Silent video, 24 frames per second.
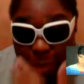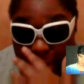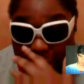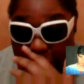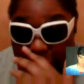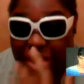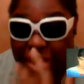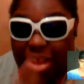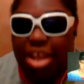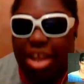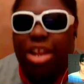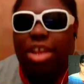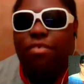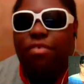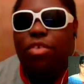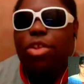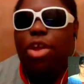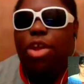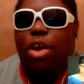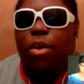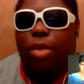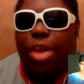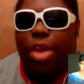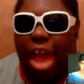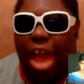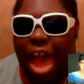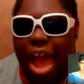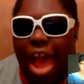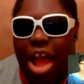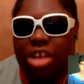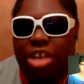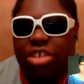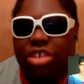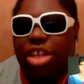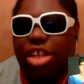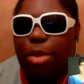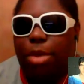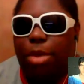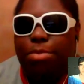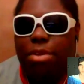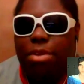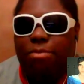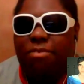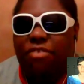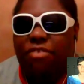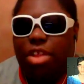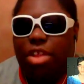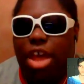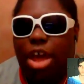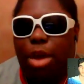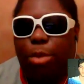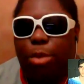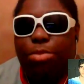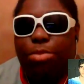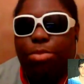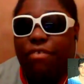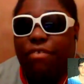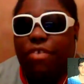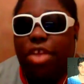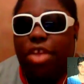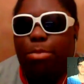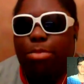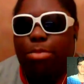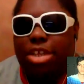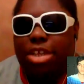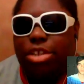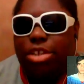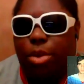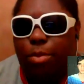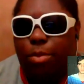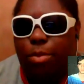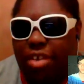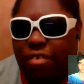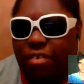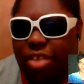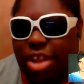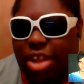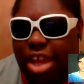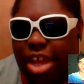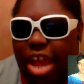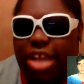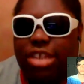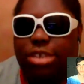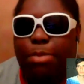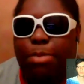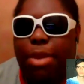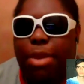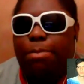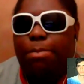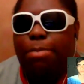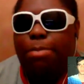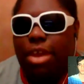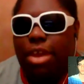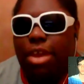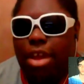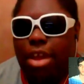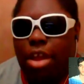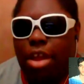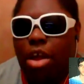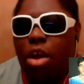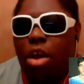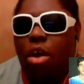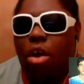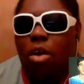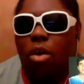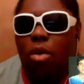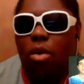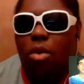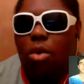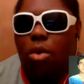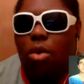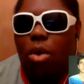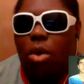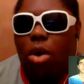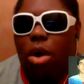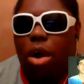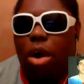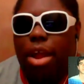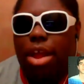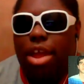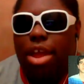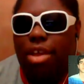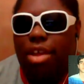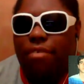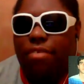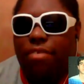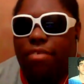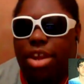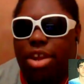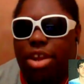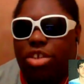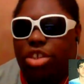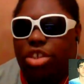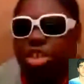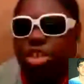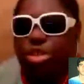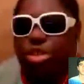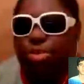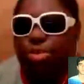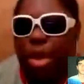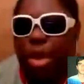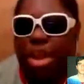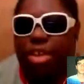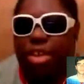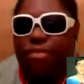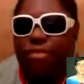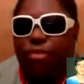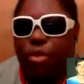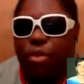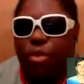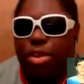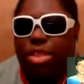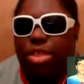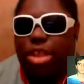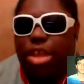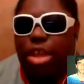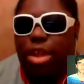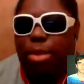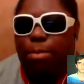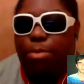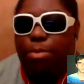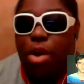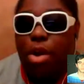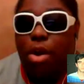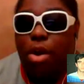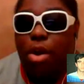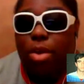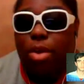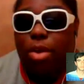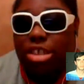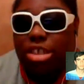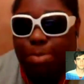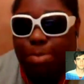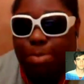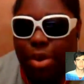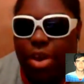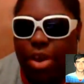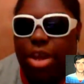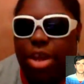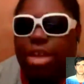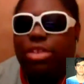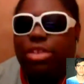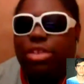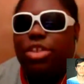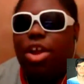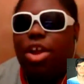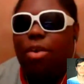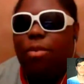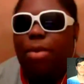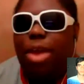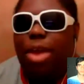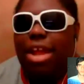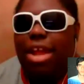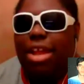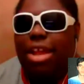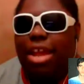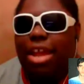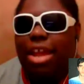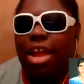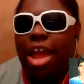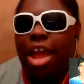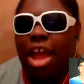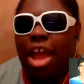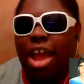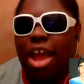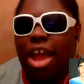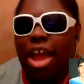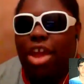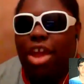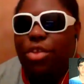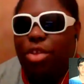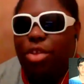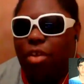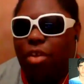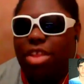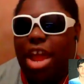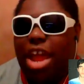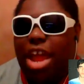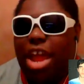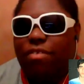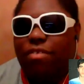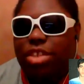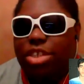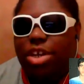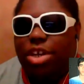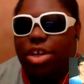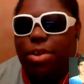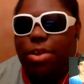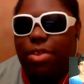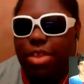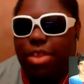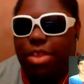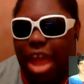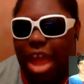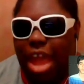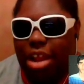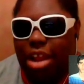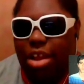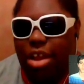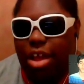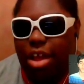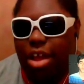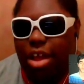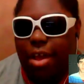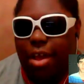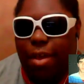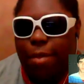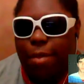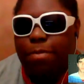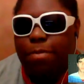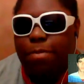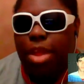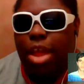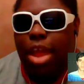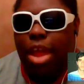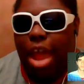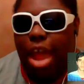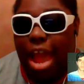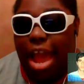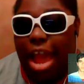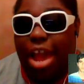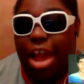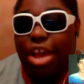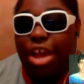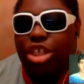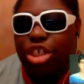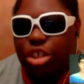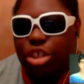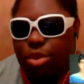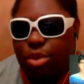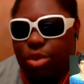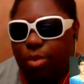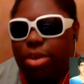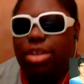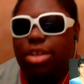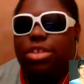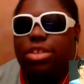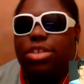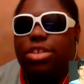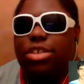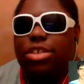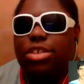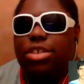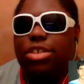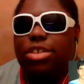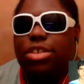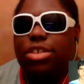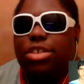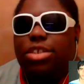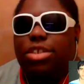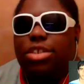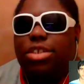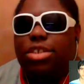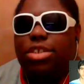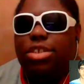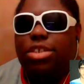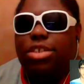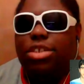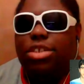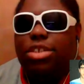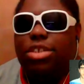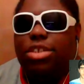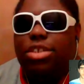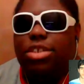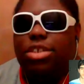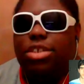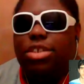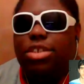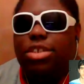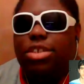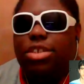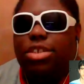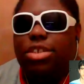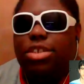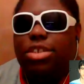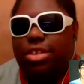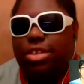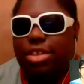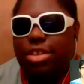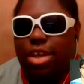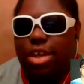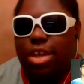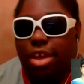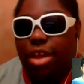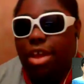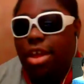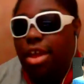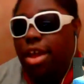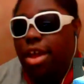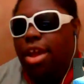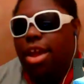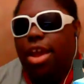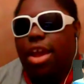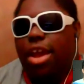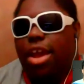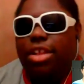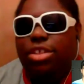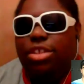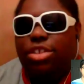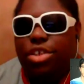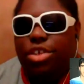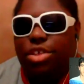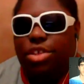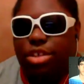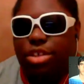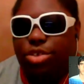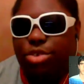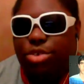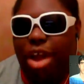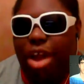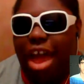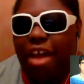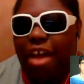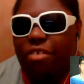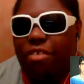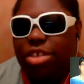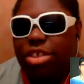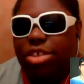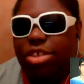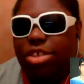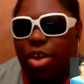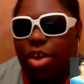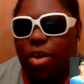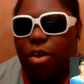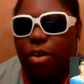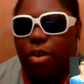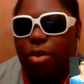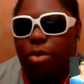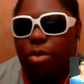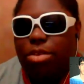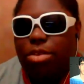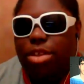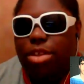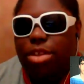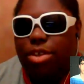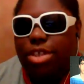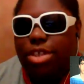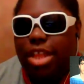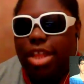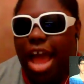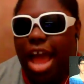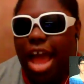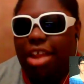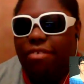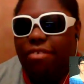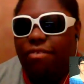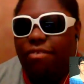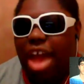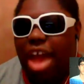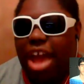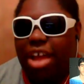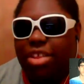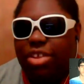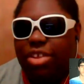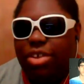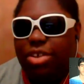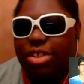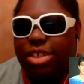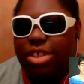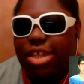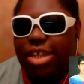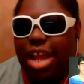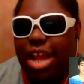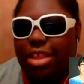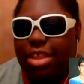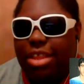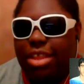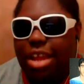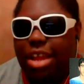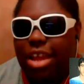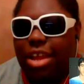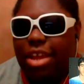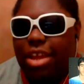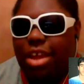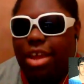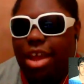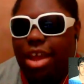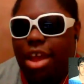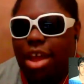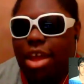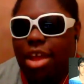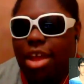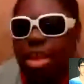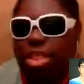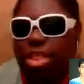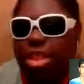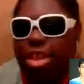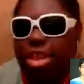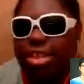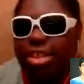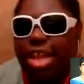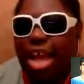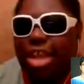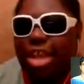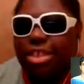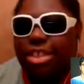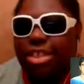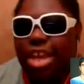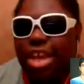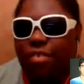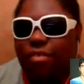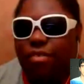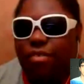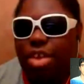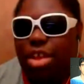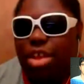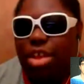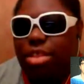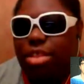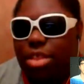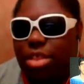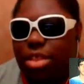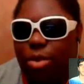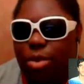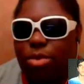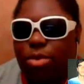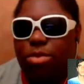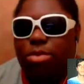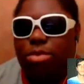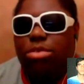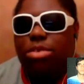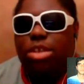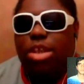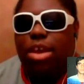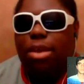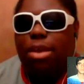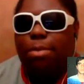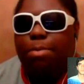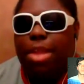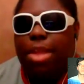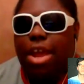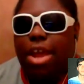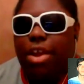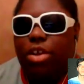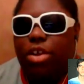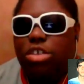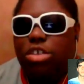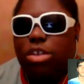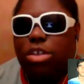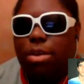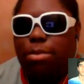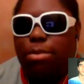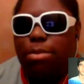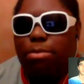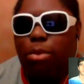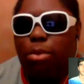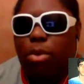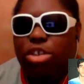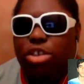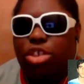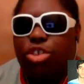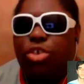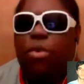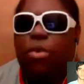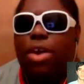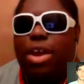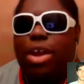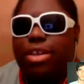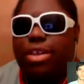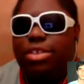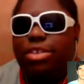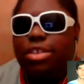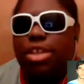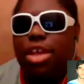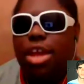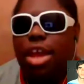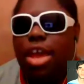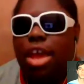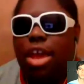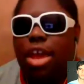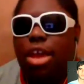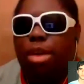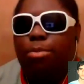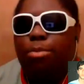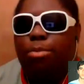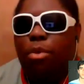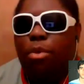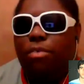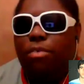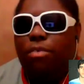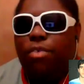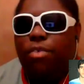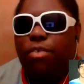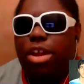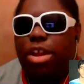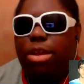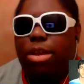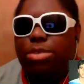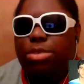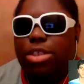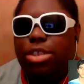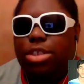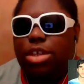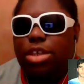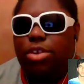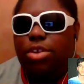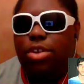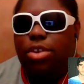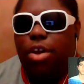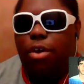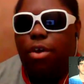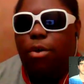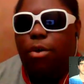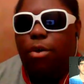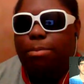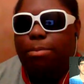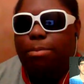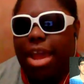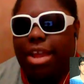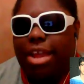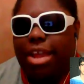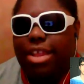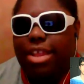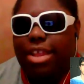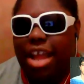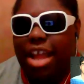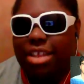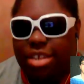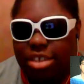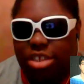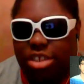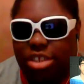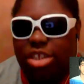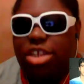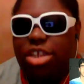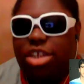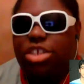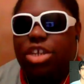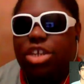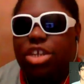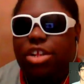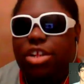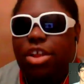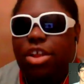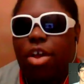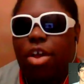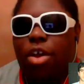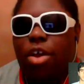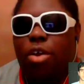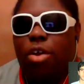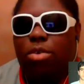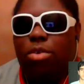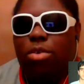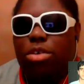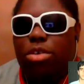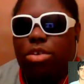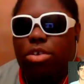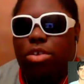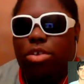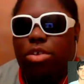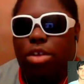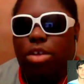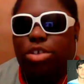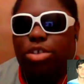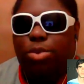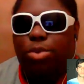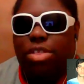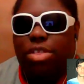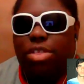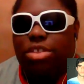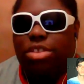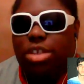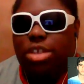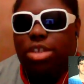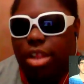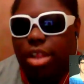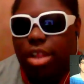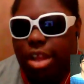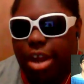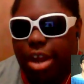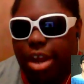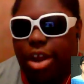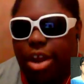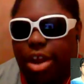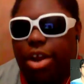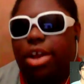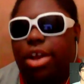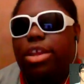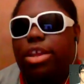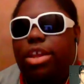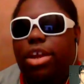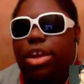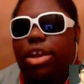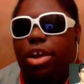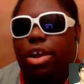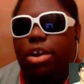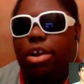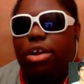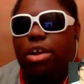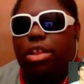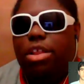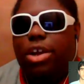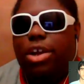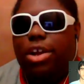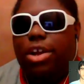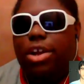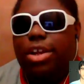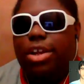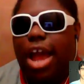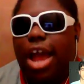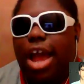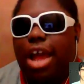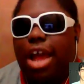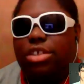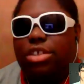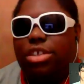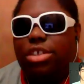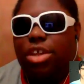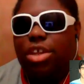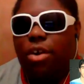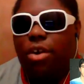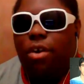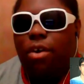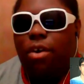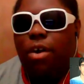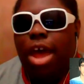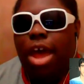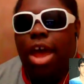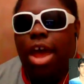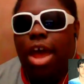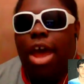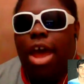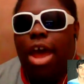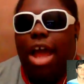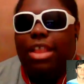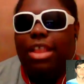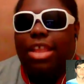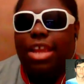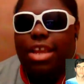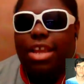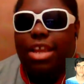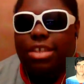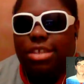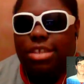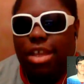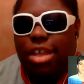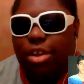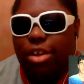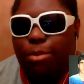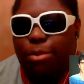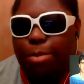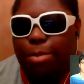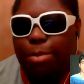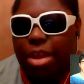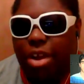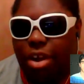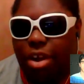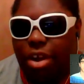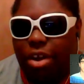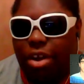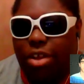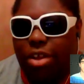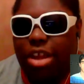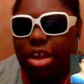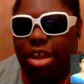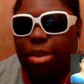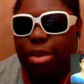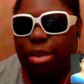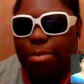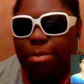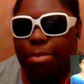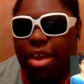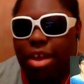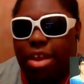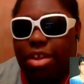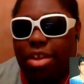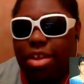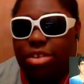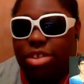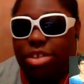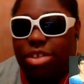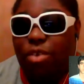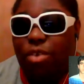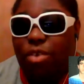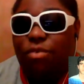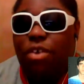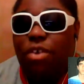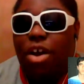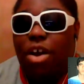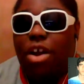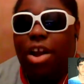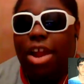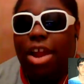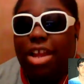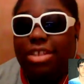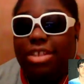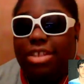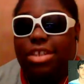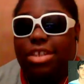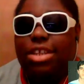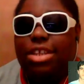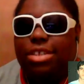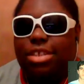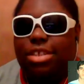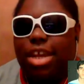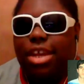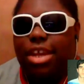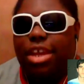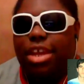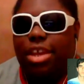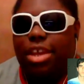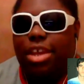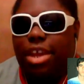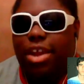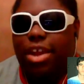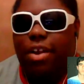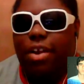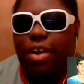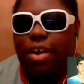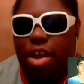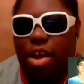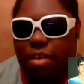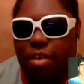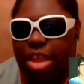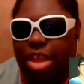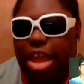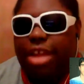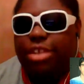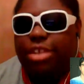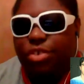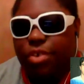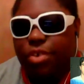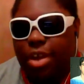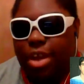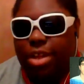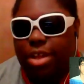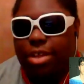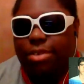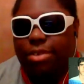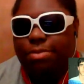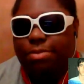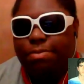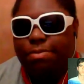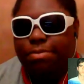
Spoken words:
in need of, cash to help their families or whatever the case may be, or if they're just ready for the pro experience already, they have turned that age 22 because that's all you need to enter the draft. So there's a lot of factors, and I think this has given those players more choice and more freedom to, make that decision, to whether declare a year early or not. So I think it's a little bit early, but so far it's in the 2nd year of that trend.